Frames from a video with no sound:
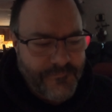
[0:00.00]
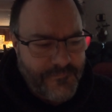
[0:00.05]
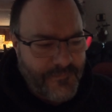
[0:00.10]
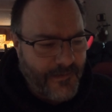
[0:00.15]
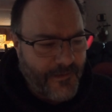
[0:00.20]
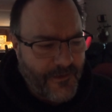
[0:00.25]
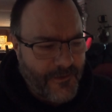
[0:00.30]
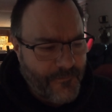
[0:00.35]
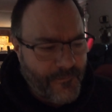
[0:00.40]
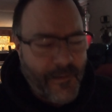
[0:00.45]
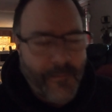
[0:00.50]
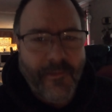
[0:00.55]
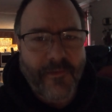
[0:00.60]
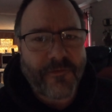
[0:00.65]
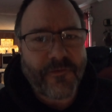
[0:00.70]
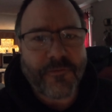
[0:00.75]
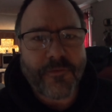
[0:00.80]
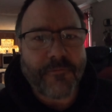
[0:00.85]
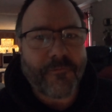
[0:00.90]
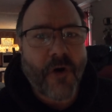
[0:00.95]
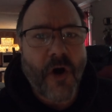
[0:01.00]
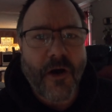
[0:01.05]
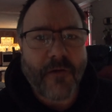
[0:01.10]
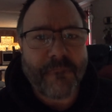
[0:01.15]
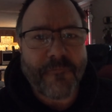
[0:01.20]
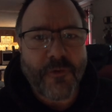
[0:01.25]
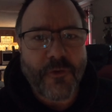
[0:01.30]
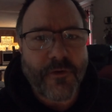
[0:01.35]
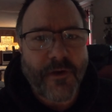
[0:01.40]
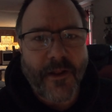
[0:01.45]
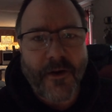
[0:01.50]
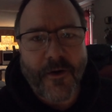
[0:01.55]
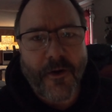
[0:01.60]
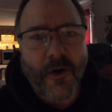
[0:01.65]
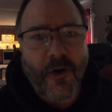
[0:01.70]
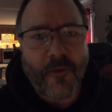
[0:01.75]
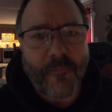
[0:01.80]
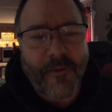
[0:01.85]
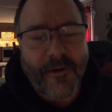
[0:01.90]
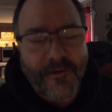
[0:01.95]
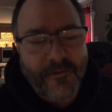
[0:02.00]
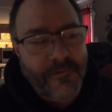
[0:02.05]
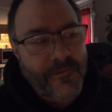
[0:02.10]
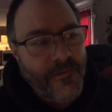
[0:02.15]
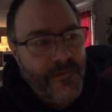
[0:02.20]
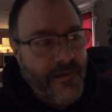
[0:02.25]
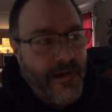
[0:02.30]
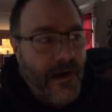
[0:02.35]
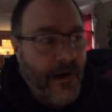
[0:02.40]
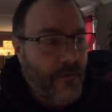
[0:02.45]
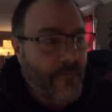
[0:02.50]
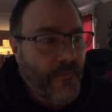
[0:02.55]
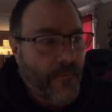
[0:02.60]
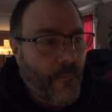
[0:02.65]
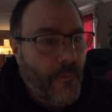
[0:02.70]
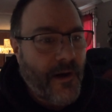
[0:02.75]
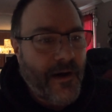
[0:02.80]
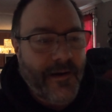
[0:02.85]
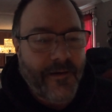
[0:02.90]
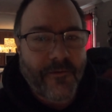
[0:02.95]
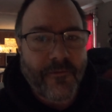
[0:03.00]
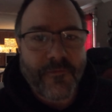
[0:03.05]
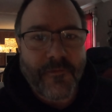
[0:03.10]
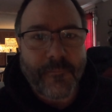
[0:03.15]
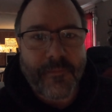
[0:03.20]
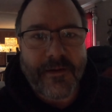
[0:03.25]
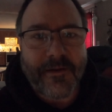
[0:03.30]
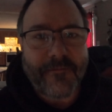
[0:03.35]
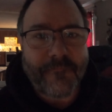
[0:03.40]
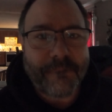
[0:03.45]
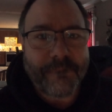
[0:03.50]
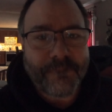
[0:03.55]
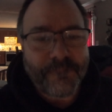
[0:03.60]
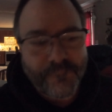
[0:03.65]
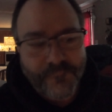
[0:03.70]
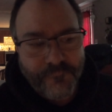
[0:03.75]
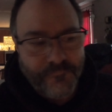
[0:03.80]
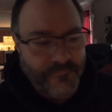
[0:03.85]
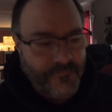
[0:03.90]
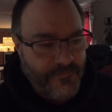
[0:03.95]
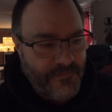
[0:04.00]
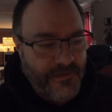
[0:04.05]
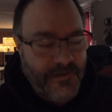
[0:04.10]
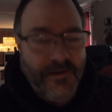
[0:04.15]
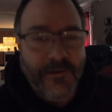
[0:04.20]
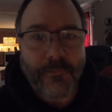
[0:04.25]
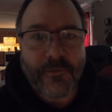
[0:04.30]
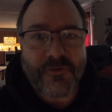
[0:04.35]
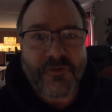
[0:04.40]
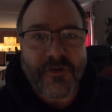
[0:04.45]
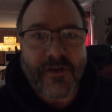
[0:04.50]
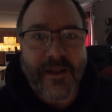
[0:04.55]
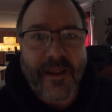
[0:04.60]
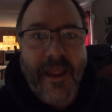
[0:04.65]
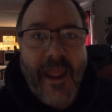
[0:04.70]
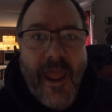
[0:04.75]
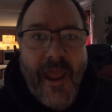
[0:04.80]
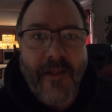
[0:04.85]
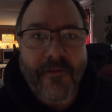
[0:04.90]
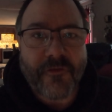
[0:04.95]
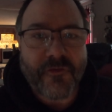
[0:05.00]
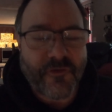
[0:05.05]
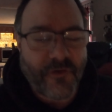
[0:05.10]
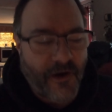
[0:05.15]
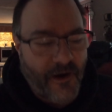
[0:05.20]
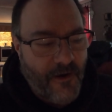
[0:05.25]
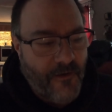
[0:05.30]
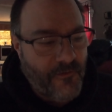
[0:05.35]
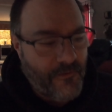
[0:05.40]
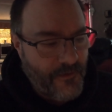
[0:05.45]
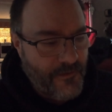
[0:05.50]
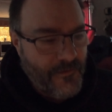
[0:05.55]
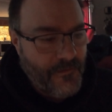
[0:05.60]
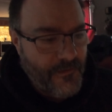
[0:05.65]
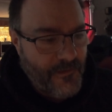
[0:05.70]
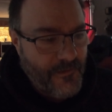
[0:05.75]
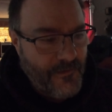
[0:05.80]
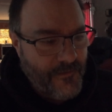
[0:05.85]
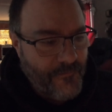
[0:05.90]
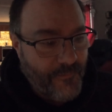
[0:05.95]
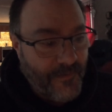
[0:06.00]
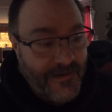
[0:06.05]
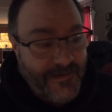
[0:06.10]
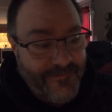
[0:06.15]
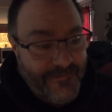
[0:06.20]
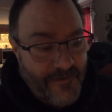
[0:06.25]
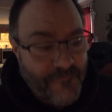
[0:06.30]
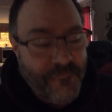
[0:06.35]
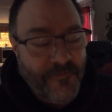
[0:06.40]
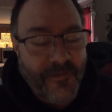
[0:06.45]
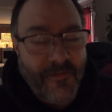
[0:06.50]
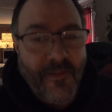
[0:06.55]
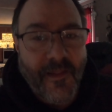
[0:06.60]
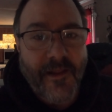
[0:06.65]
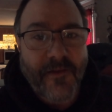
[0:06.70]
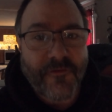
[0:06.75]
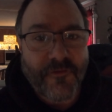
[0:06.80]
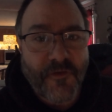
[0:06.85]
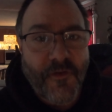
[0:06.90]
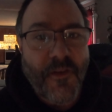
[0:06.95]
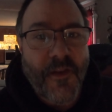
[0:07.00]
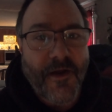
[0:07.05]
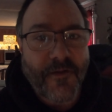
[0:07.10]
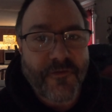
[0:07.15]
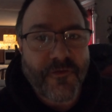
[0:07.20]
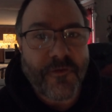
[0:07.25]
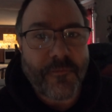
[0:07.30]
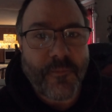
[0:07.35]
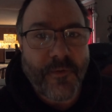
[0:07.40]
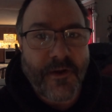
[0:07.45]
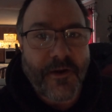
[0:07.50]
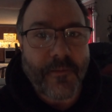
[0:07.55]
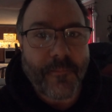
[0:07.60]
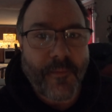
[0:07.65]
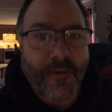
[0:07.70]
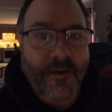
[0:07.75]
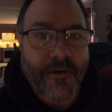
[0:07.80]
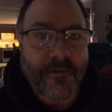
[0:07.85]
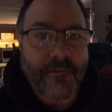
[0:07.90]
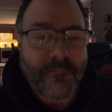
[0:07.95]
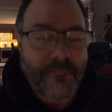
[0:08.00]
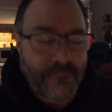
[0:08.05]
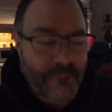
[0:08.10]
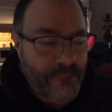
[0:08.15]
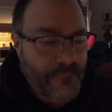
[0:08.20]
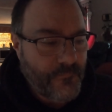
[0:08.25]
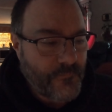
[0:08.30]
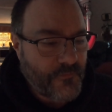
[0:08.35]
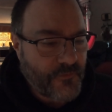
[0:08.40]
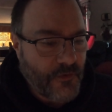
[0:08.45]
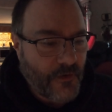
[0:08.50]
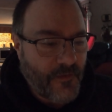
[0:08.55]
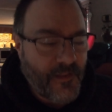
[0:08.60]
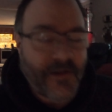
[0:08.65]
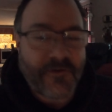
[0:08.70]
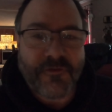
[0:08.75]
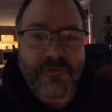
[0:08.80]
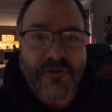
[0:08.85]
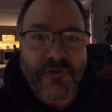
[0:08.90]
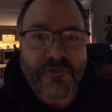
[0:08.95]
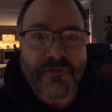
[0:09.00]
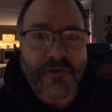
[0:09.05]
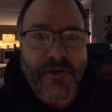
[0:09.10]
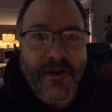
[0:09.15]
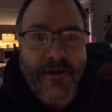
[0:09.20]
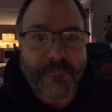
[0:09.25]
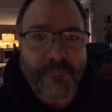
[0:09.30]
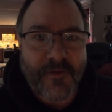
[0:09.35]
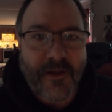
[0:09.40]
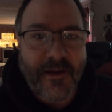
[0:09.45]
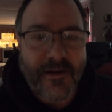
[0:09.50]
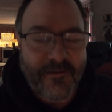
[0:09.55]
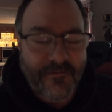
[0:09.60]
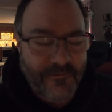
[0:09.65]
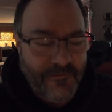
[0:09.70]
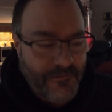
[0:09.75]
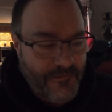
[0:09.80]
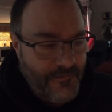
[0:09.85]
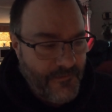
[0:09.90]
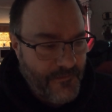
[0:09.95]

I don't know. Maybe it's the wrong food. I don't know. But out in the wild, I mean, you eat what you can get. So, but he definitely likes the nuts and peanut butter. So that's just an update